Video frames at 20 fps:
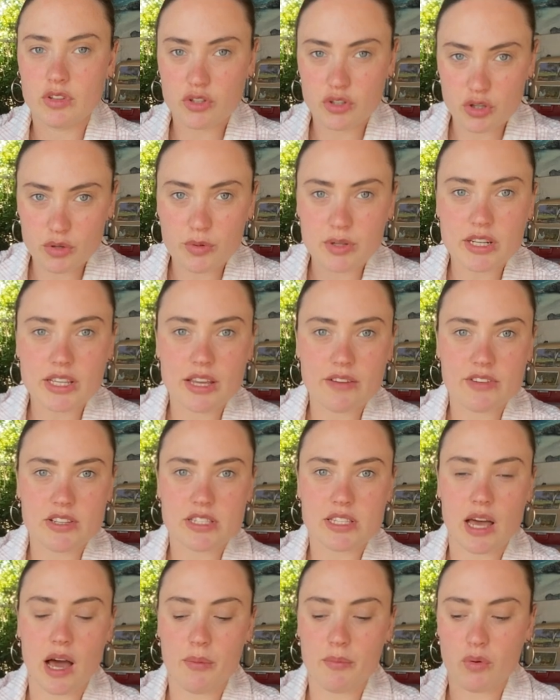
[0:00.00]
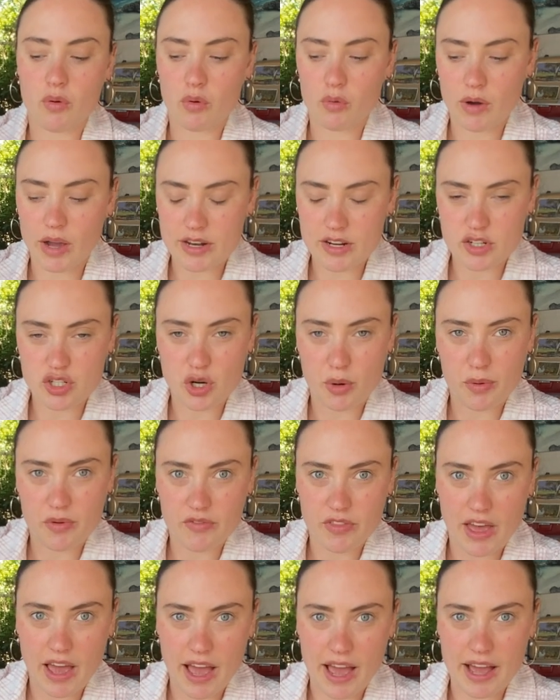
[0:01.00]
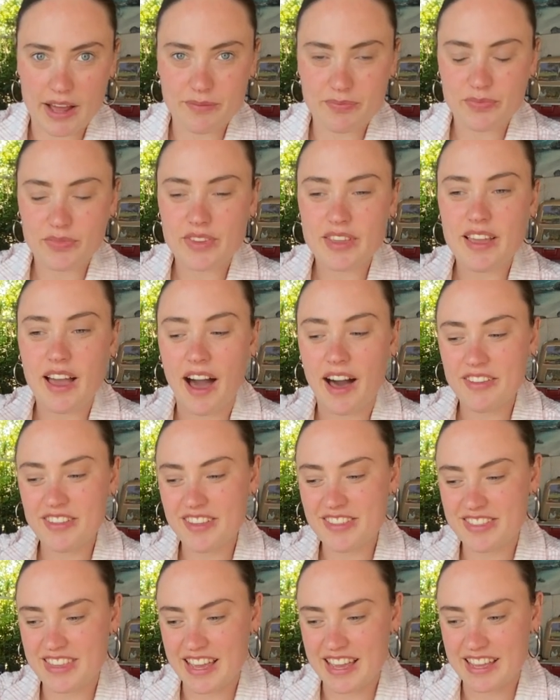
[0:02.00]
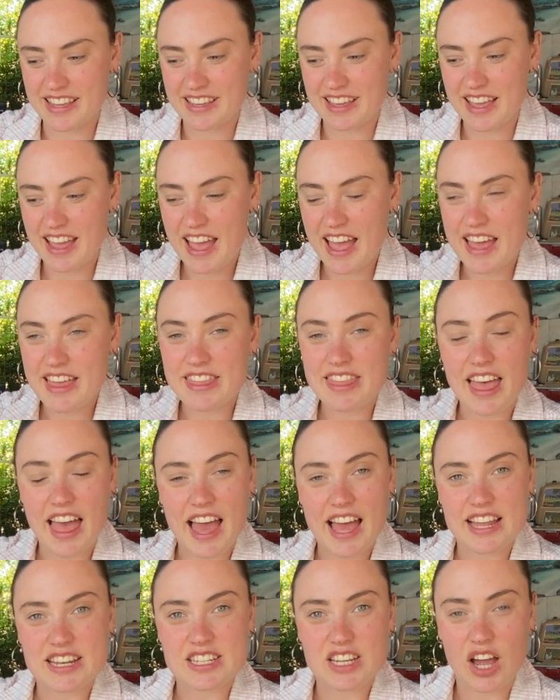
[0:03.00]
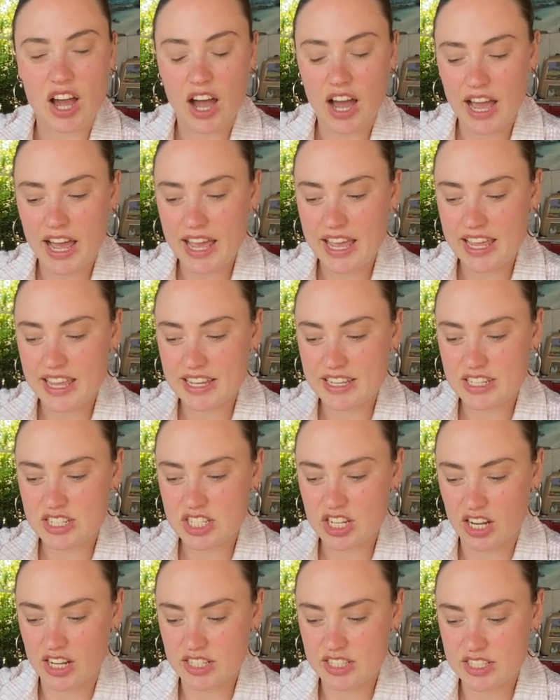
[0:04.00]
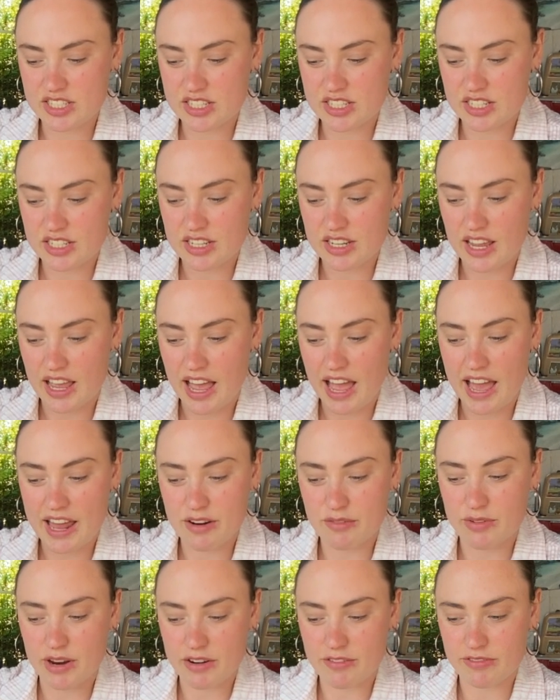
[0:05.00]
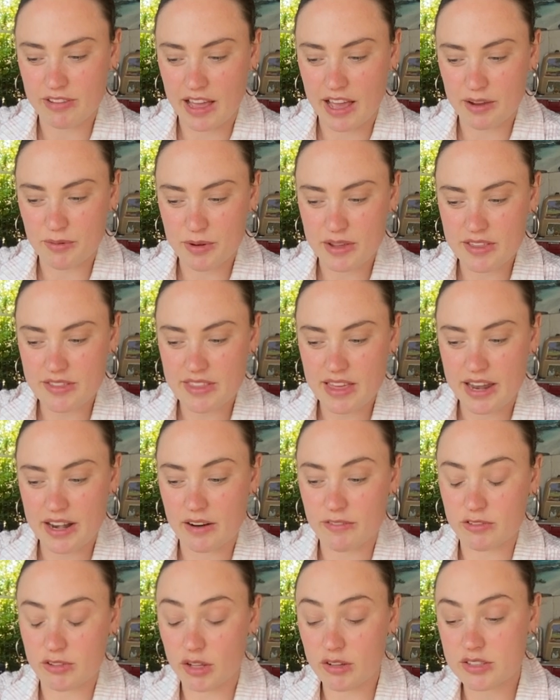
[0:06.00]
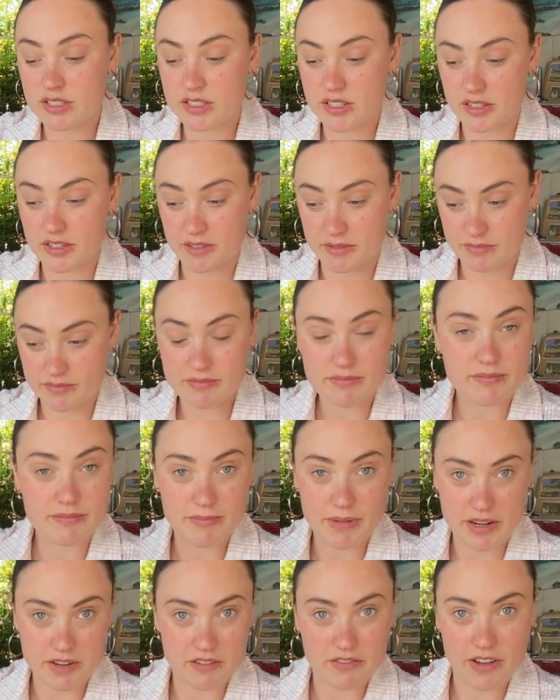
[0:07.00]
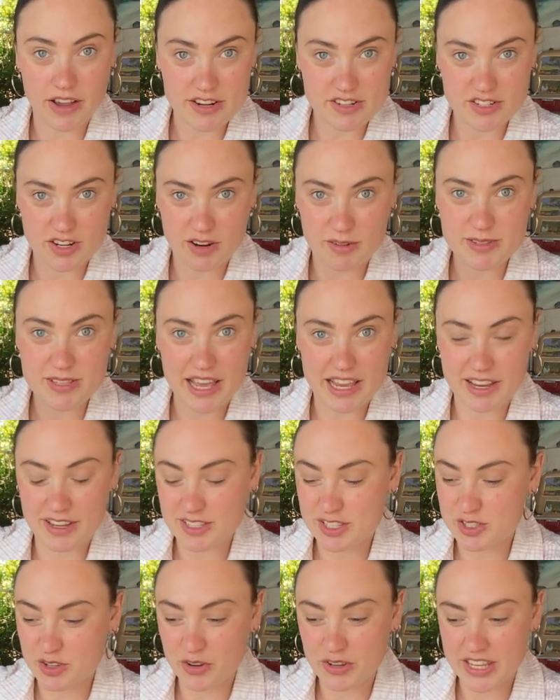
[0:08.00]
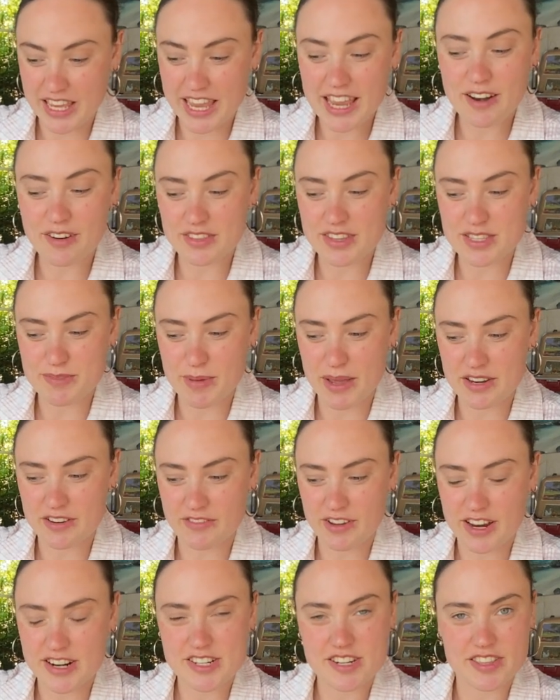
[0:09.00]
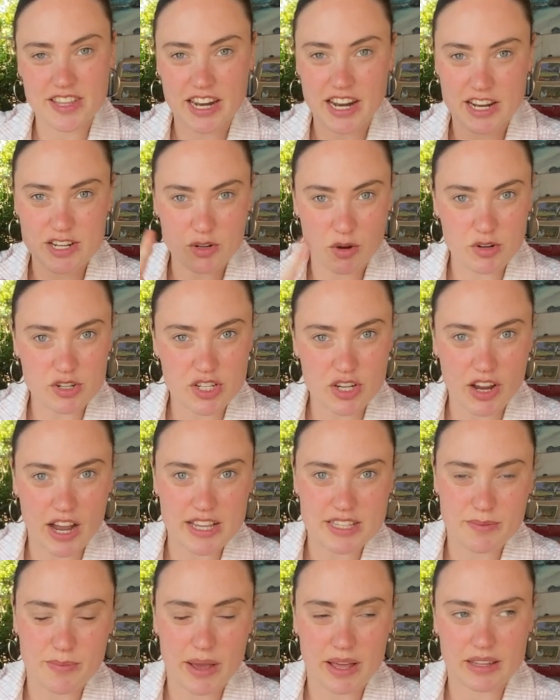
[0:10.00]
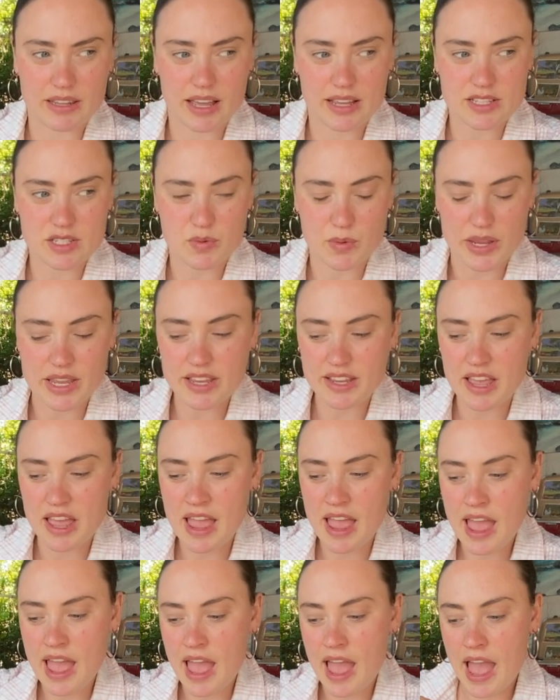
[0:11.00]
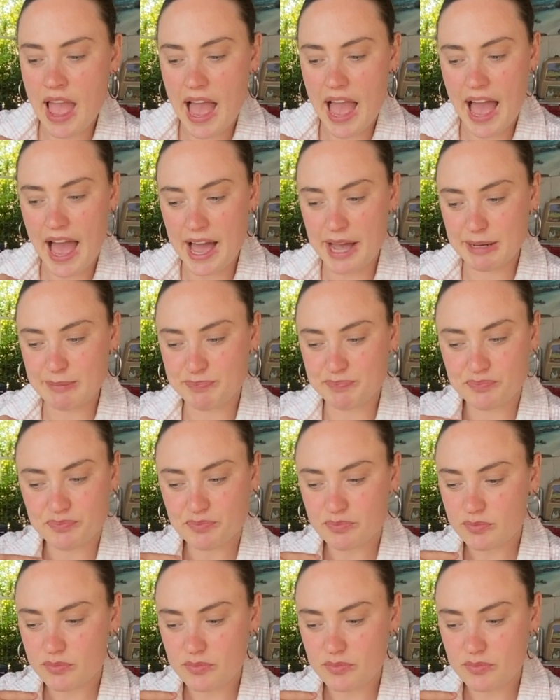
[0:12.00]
you would give a sample at a drop of the hat. The other thing that I just had a red flag with, and I've lost a manufacturer. I was like so keen on this manufacturer that I told you guys about last week. And